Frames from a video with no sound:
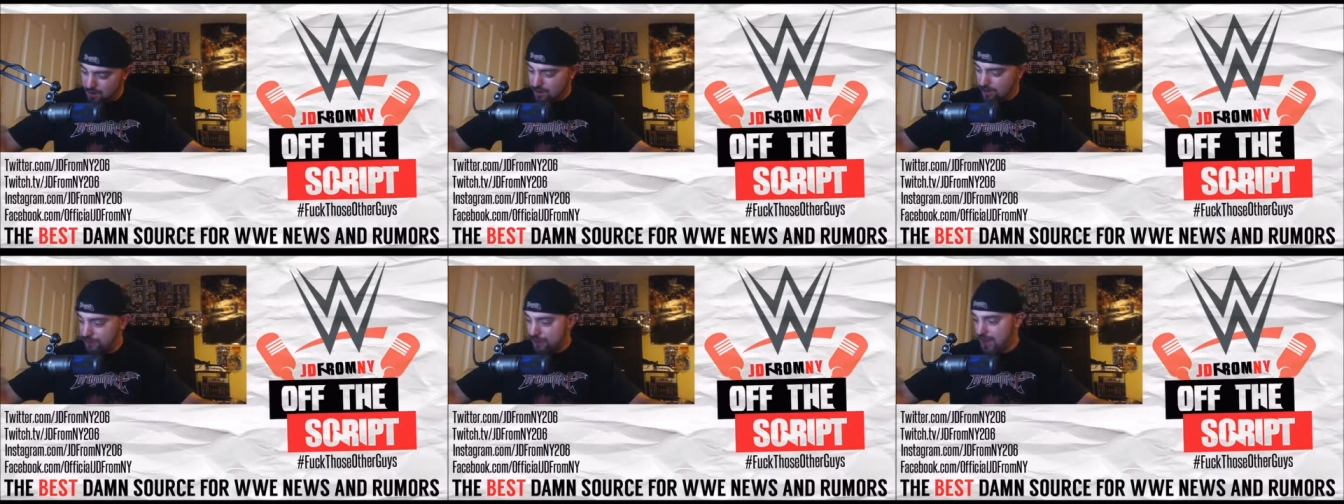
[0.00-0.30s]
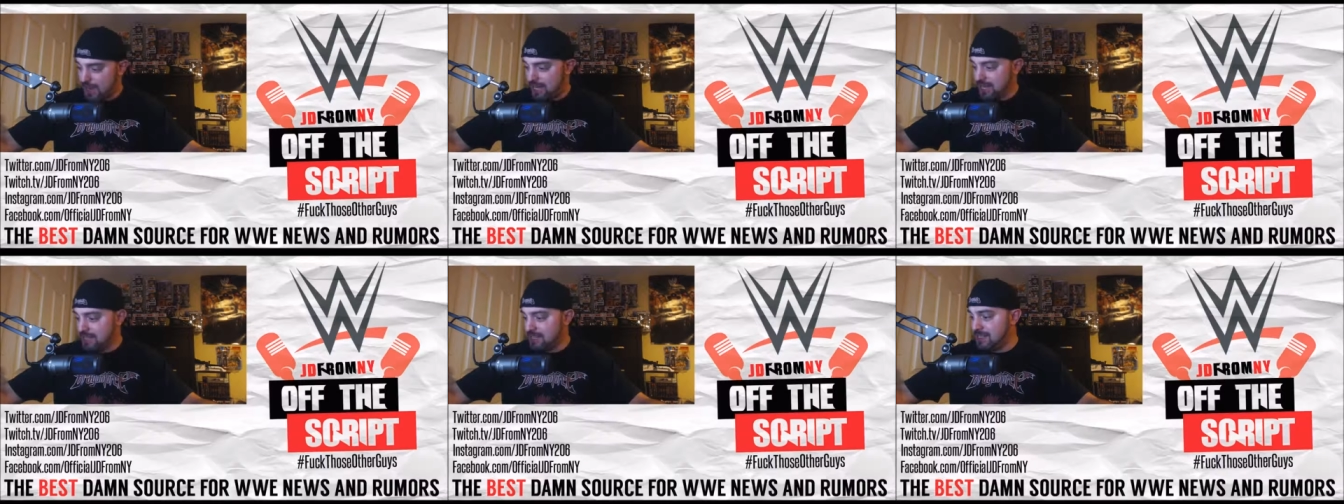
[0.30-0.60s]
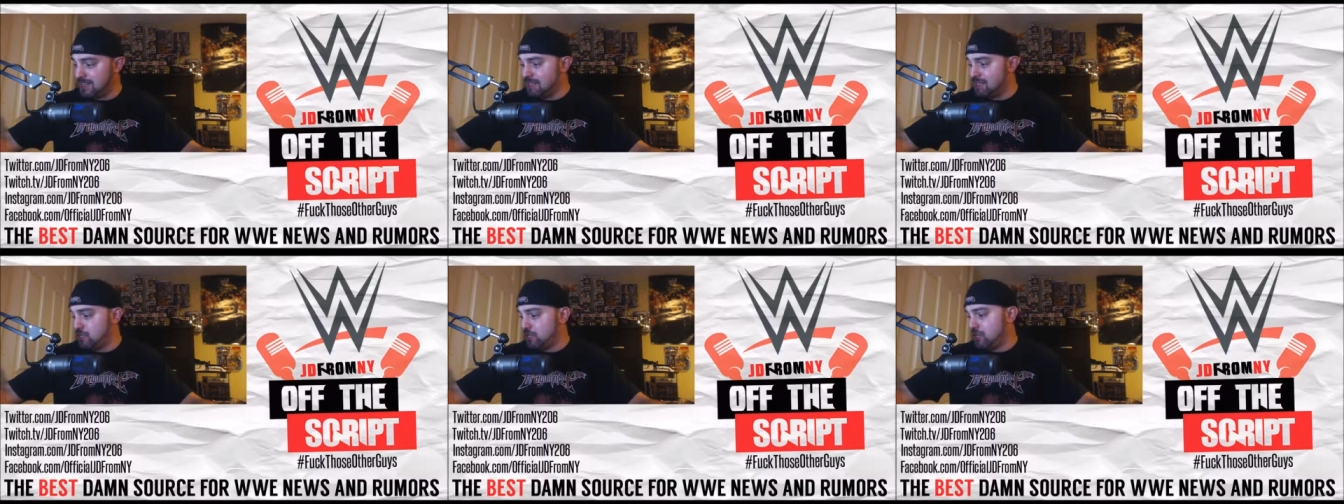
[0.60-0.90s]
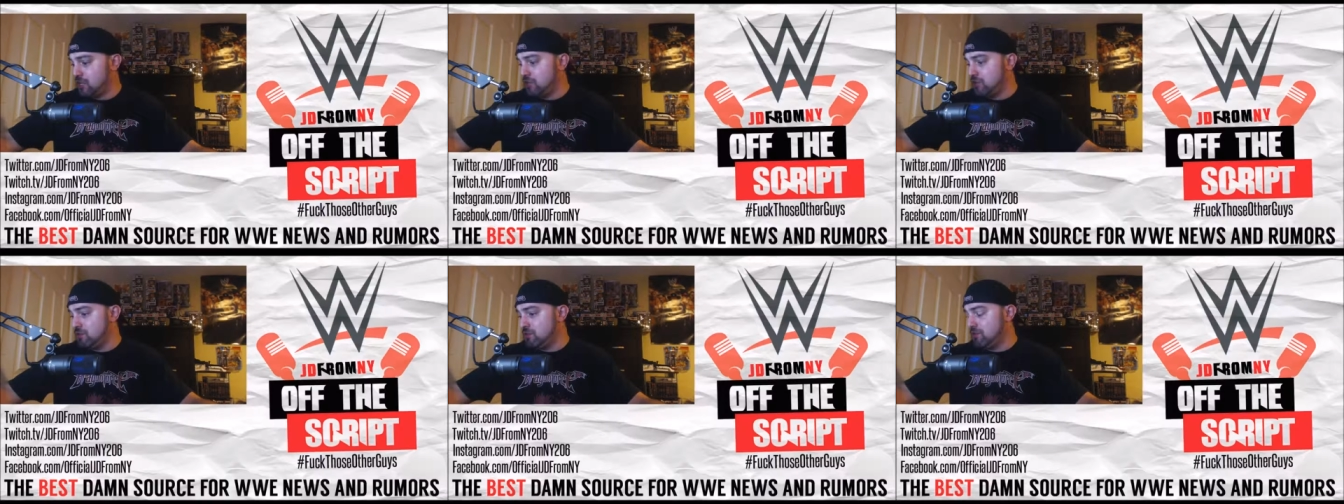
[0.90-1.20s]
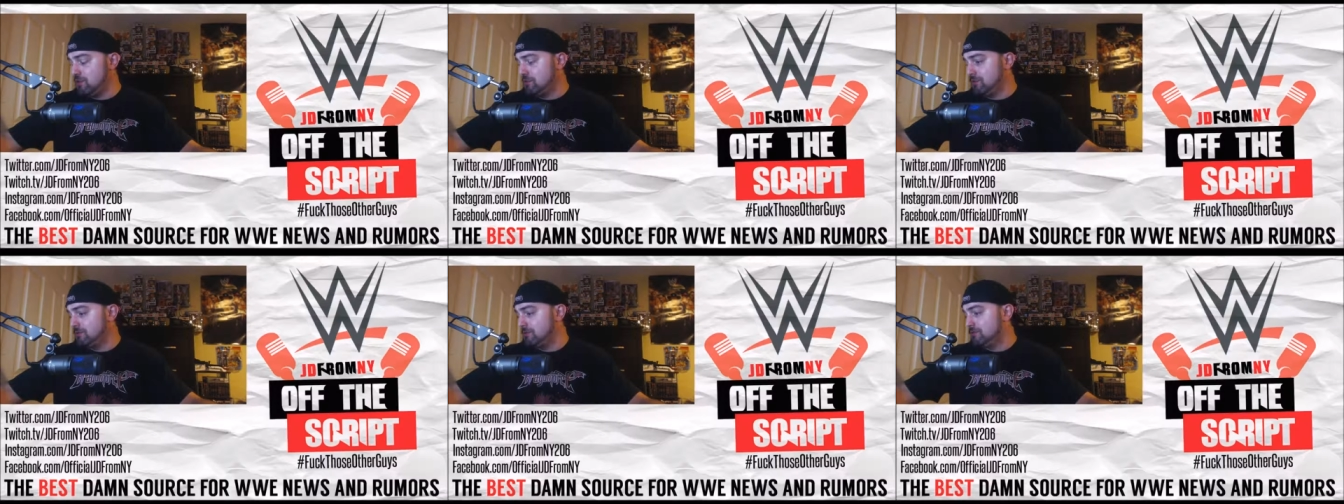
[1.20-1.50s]
know if I can
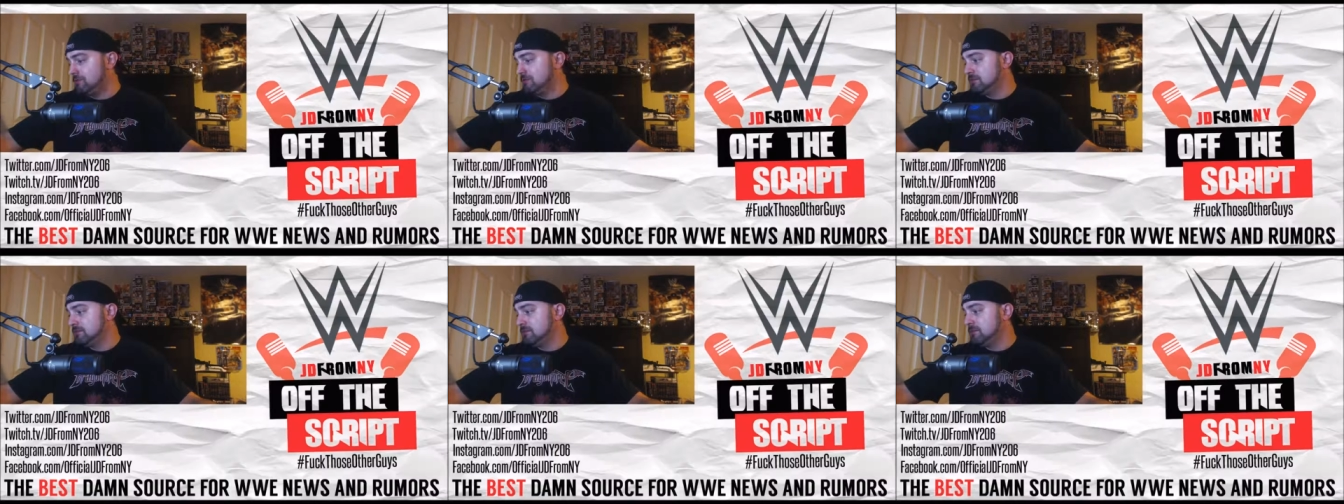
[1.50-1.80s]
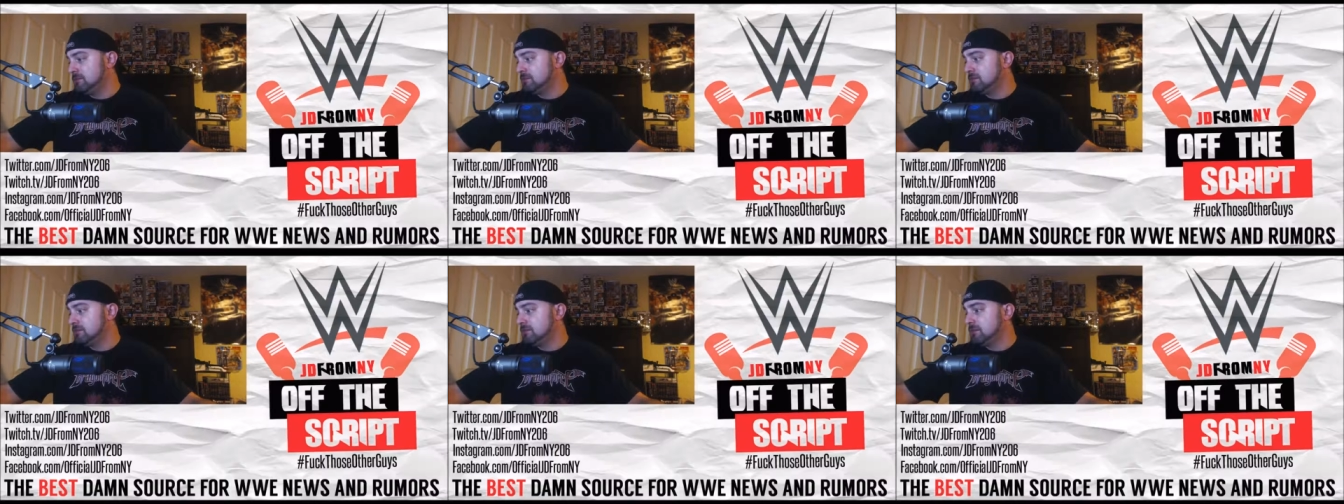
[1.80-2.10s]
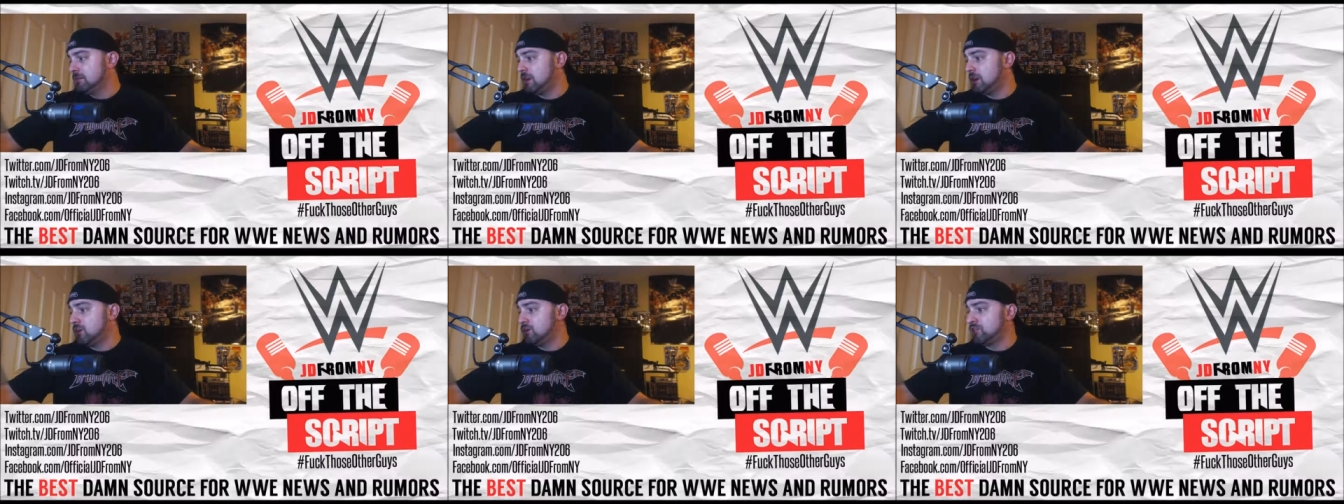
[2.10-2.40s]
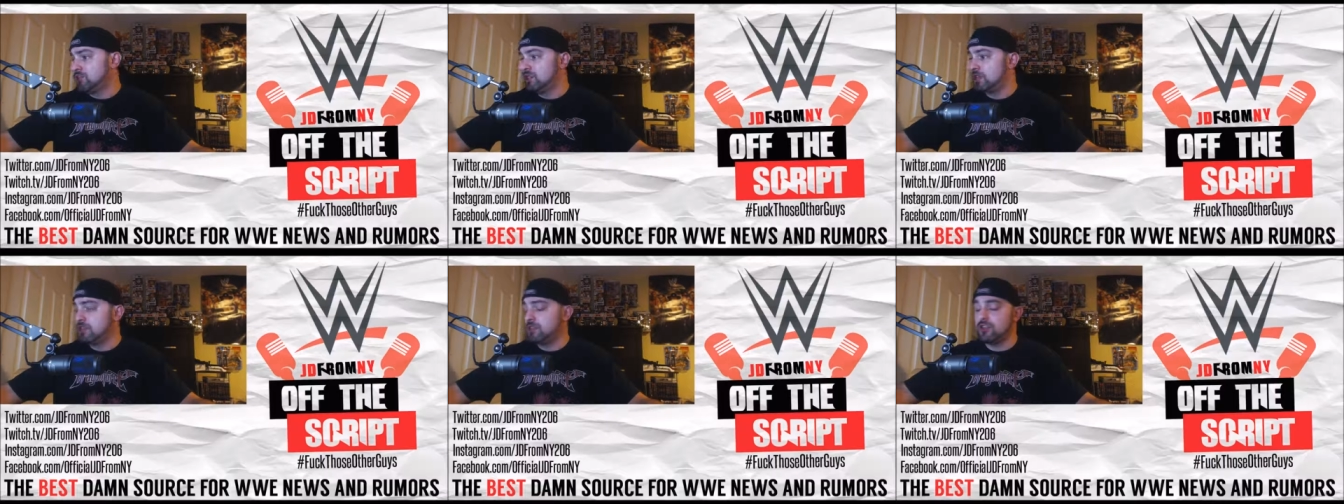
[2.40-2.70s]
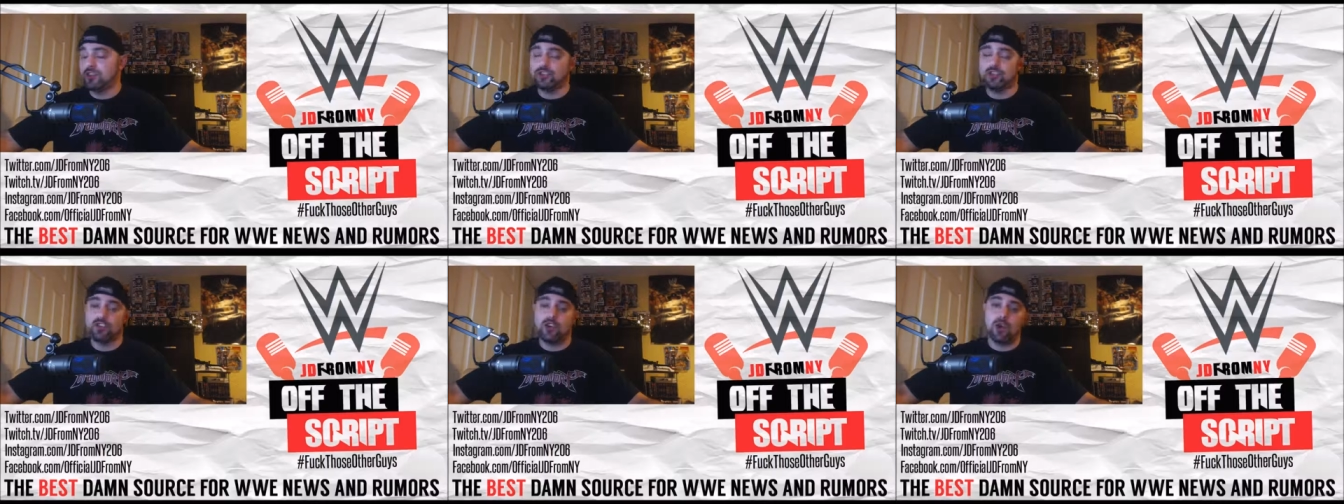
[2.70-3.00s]
continue hosting
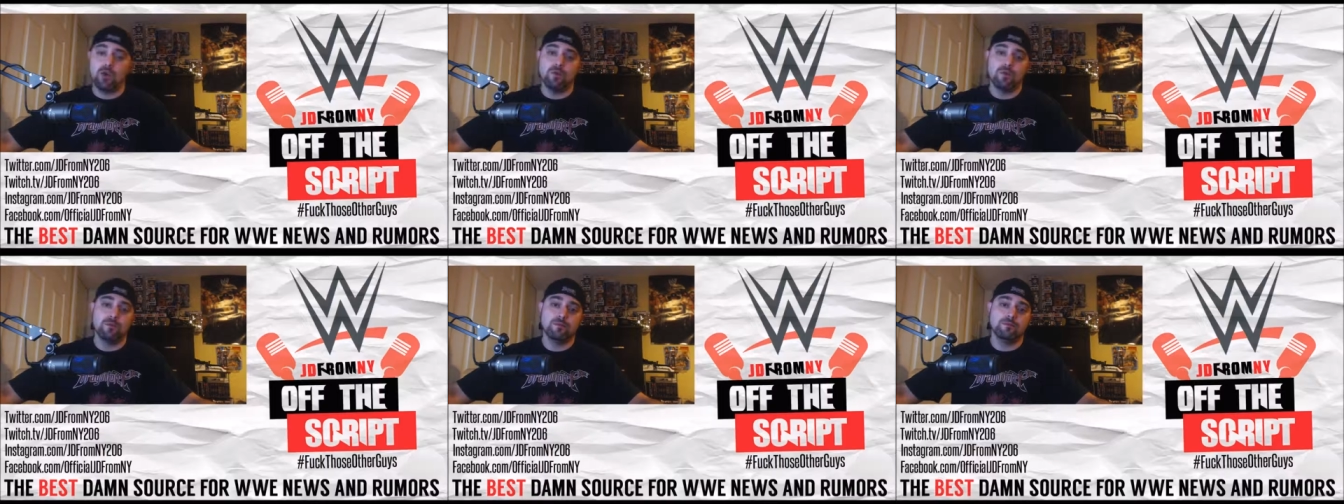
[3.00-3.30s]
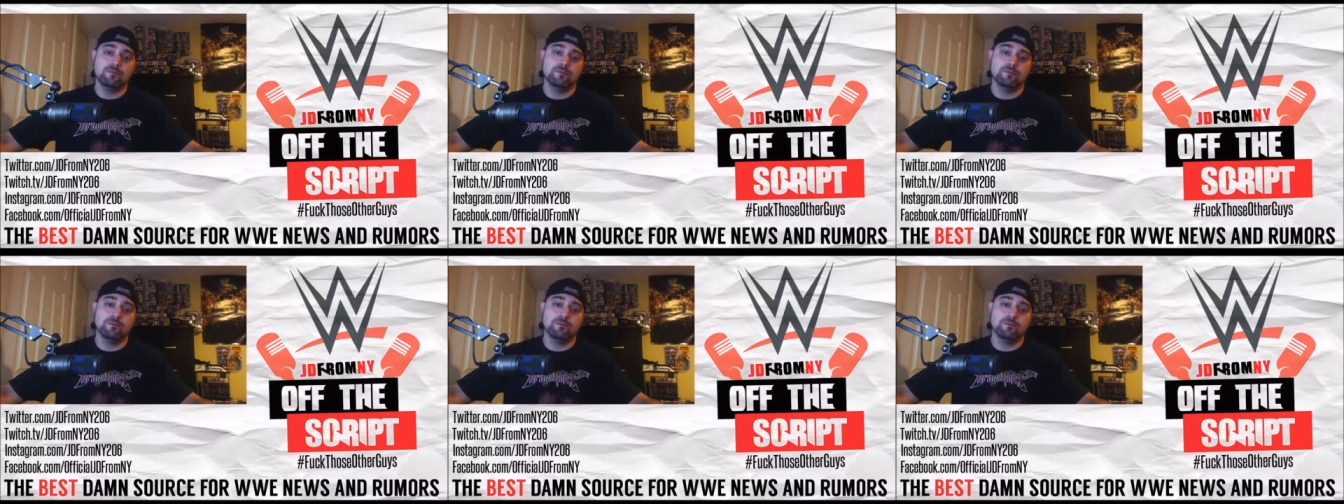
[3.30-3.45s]
this show.